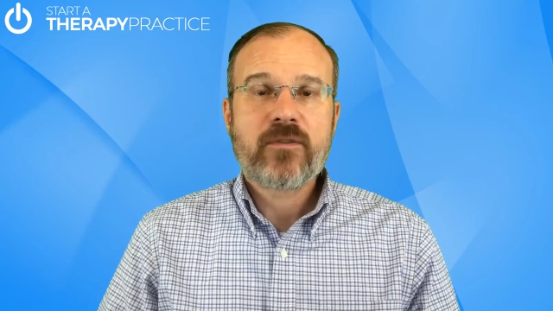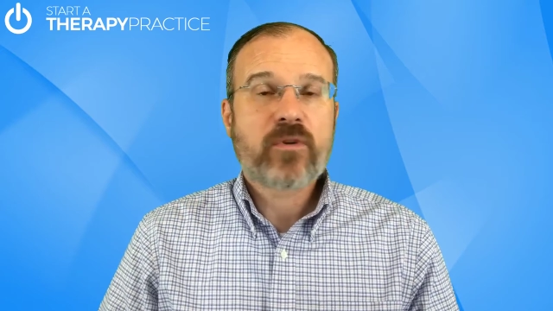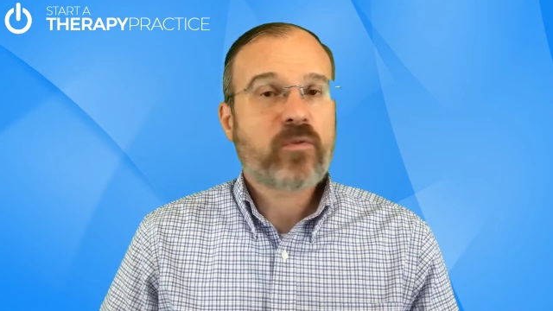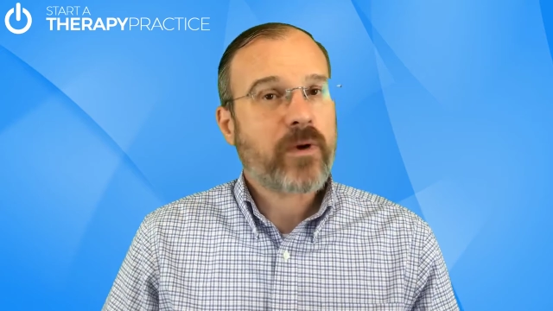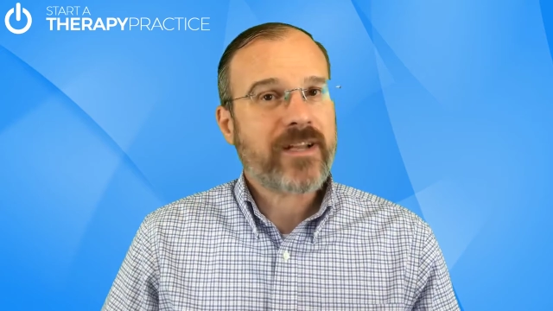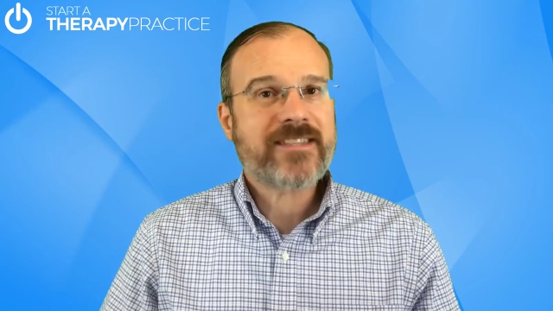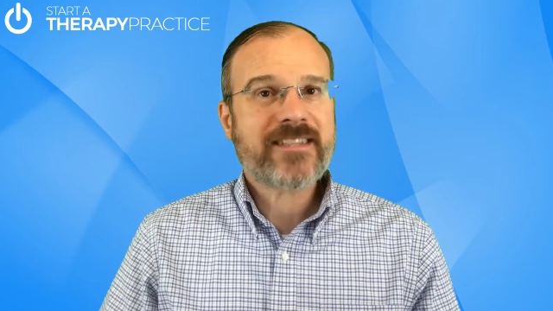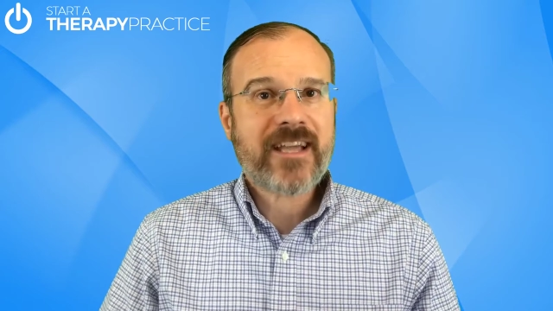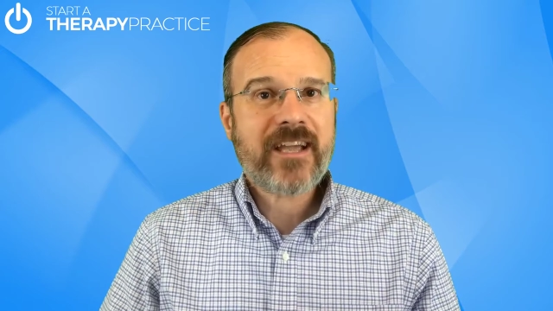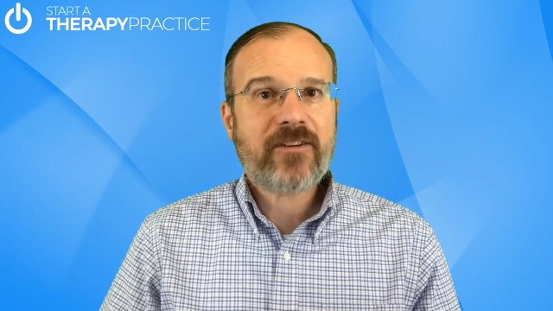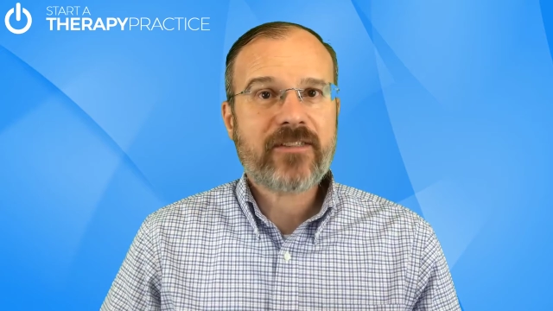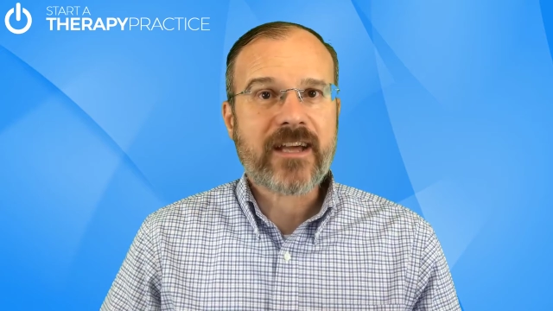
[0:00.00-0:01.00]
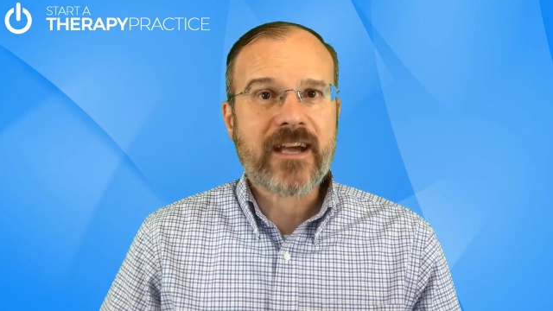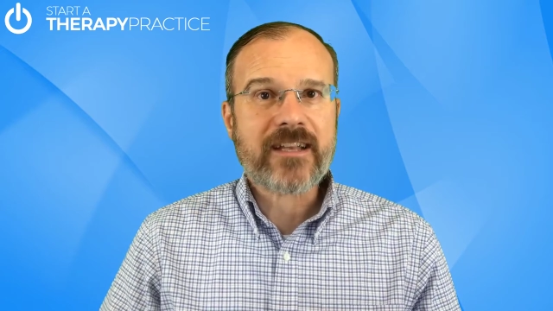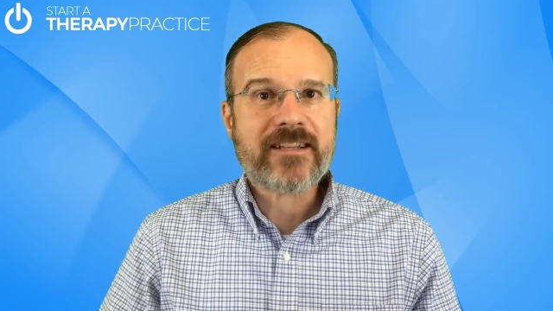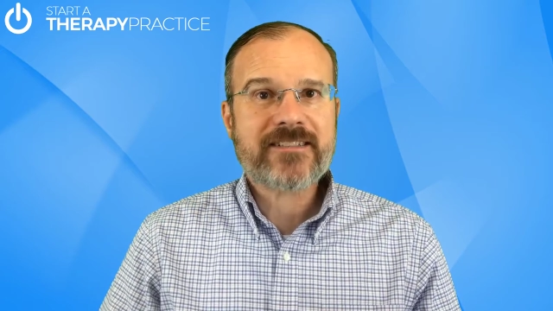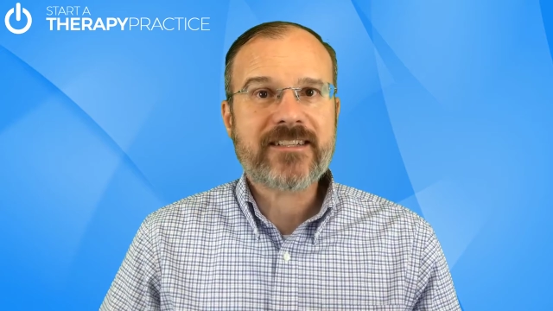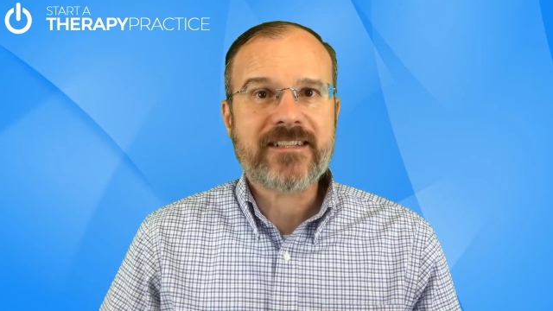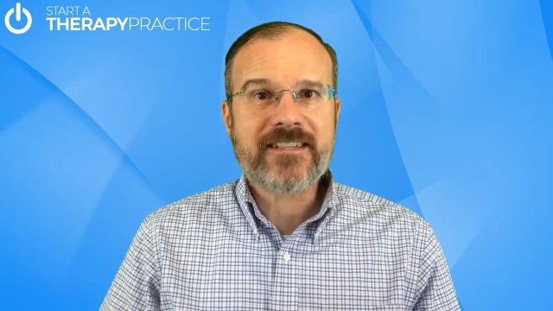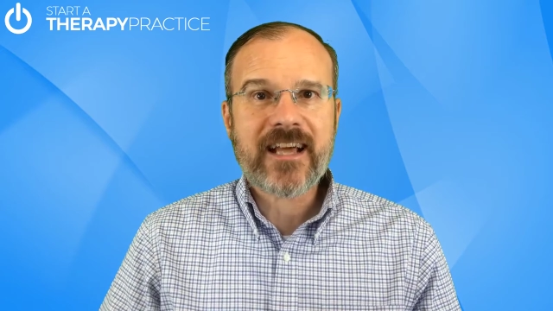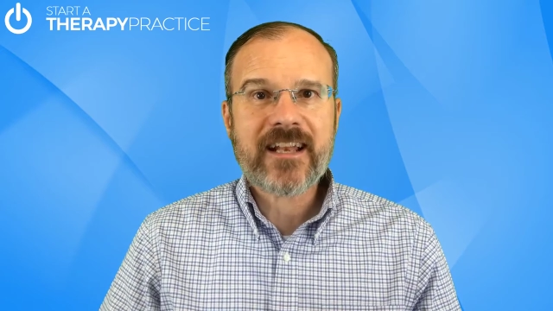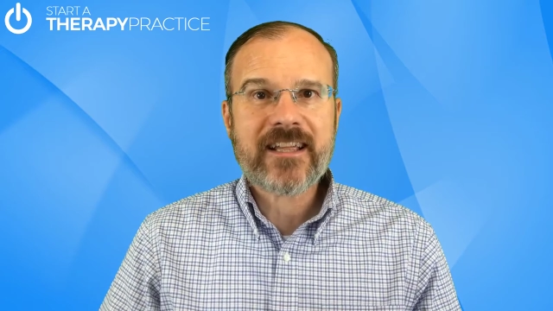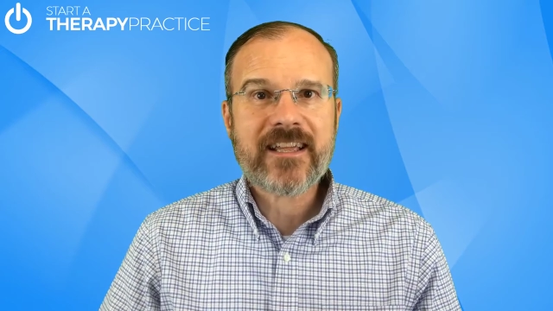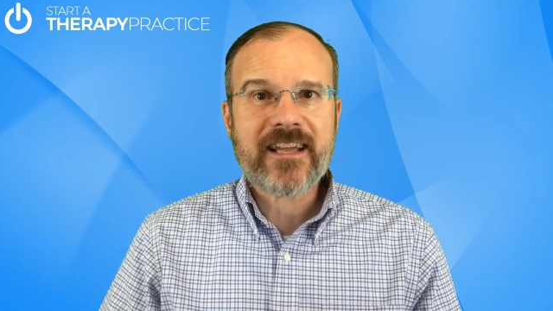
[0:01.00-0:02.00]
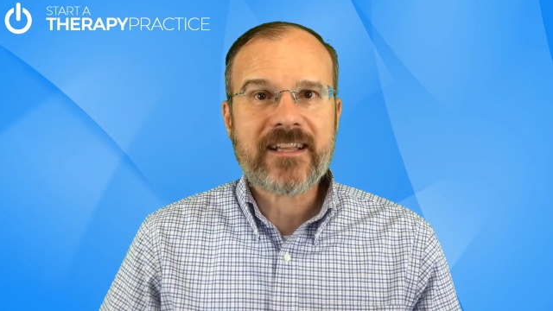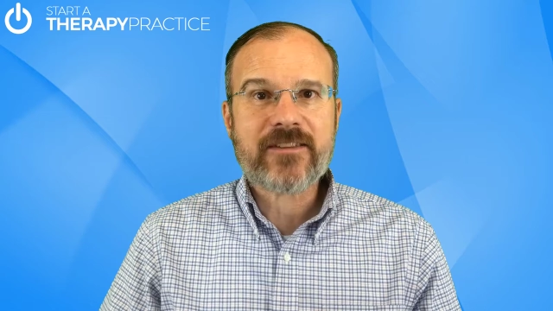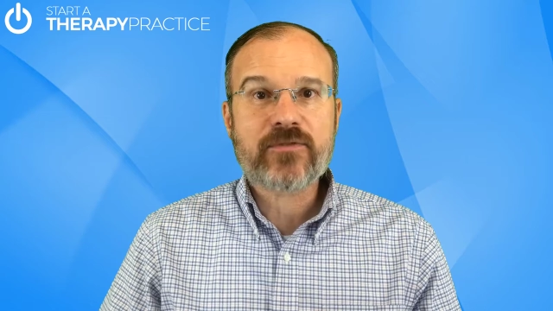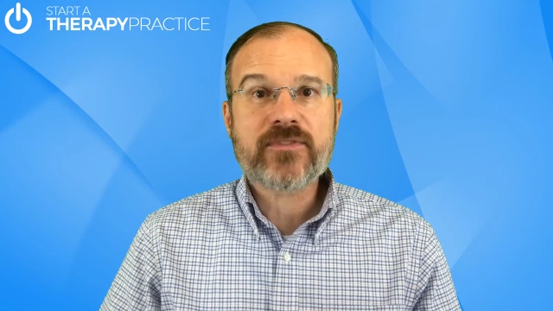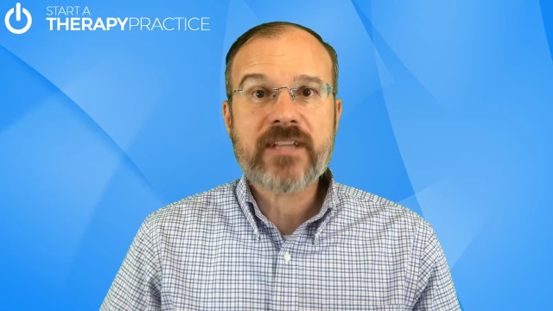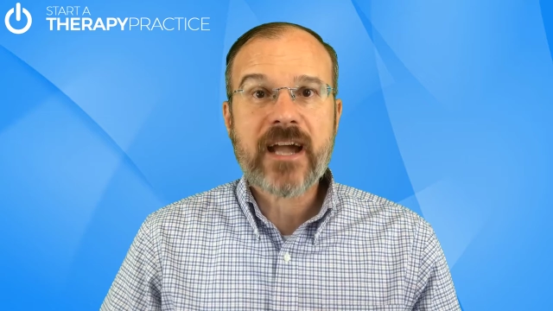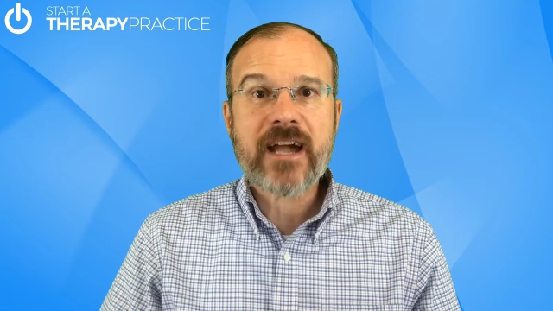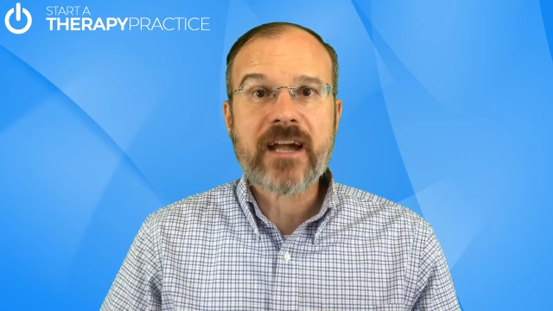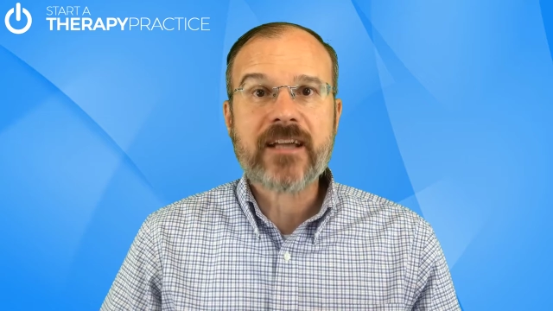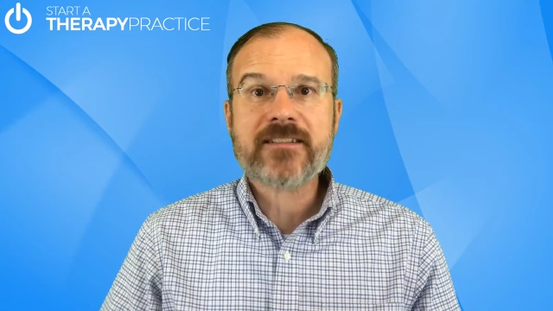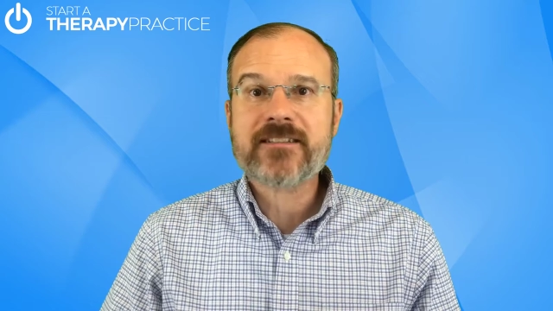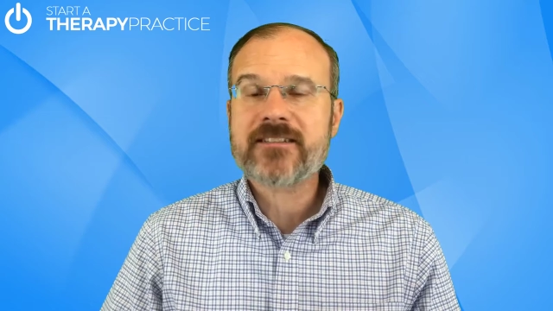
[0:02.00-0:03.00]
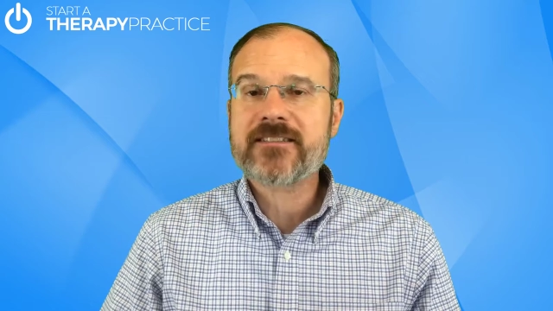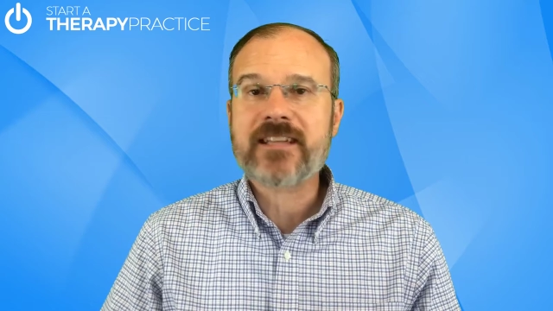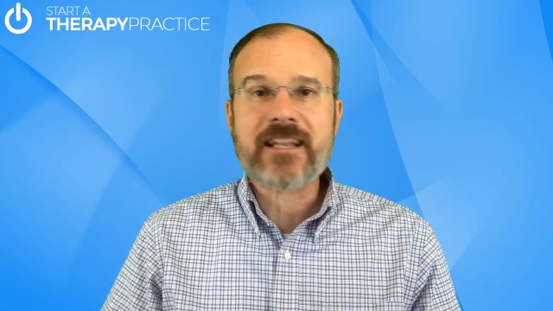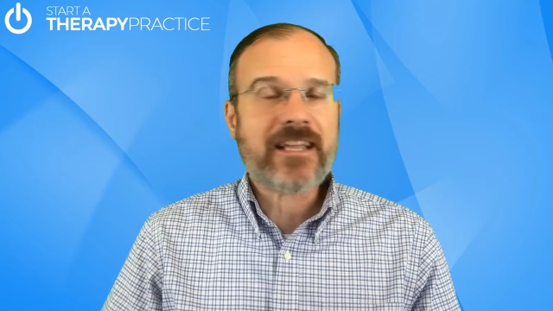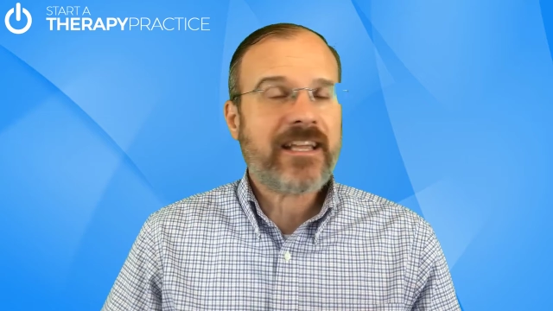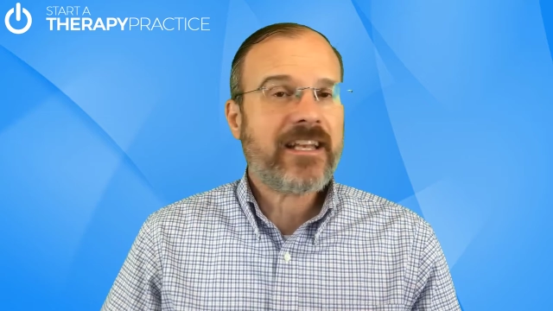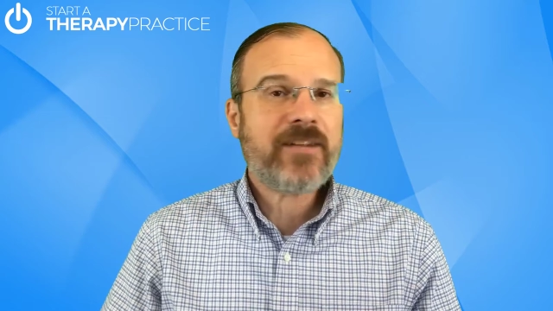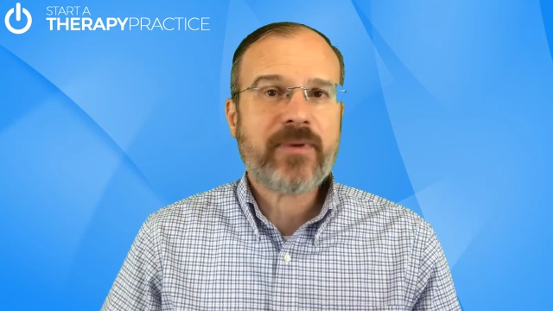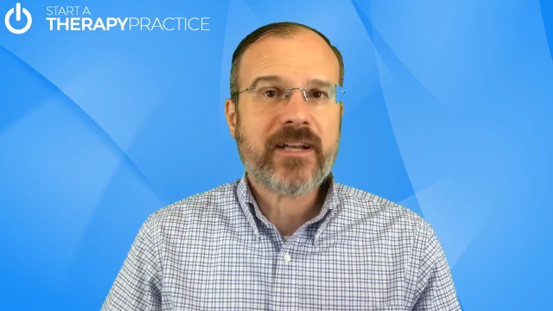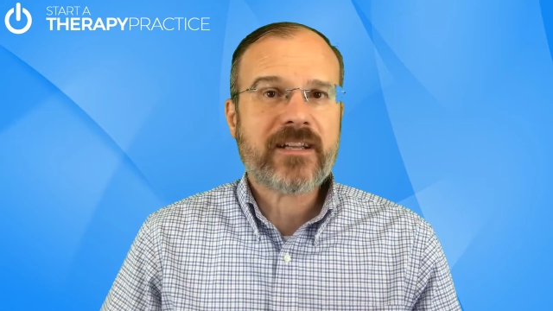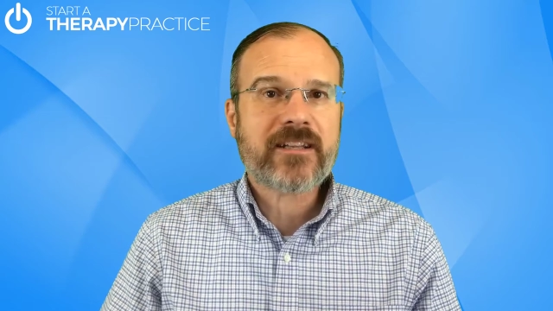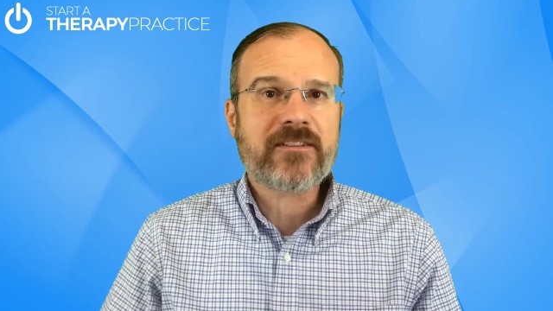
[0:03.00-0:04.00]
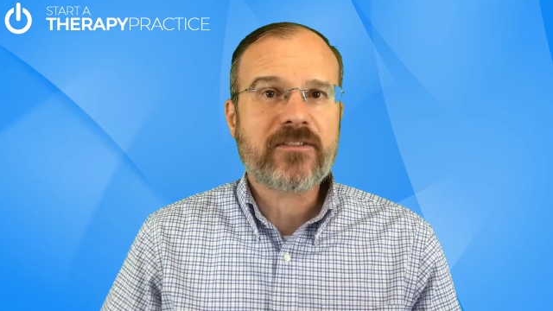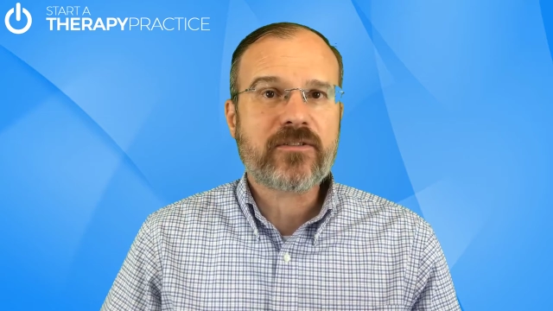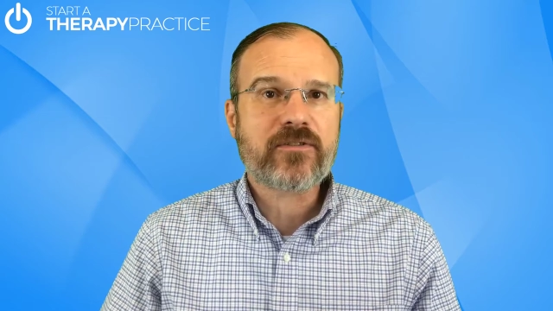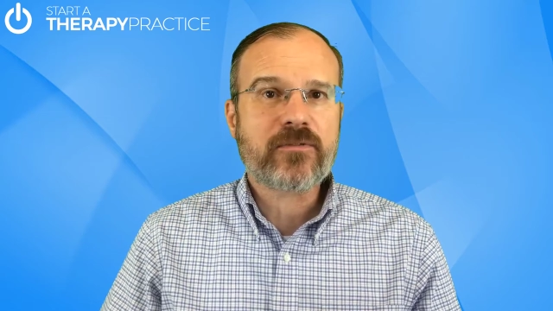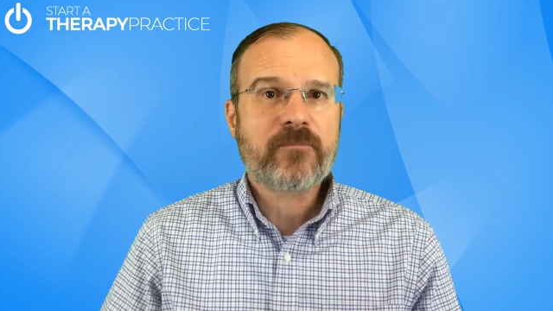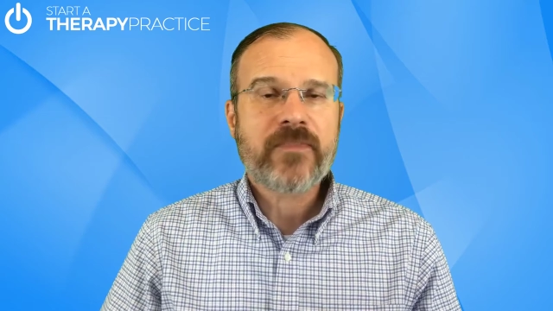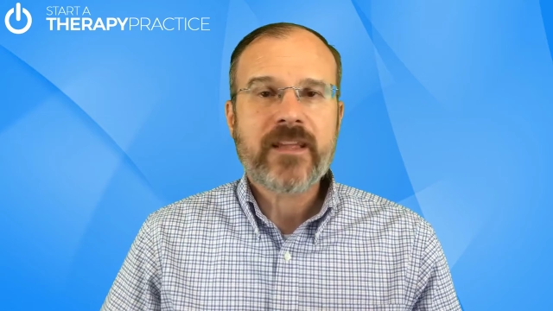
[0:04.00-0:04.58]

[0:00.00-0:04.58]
Well, the way to scale that is to delegate those tasks that anybody can do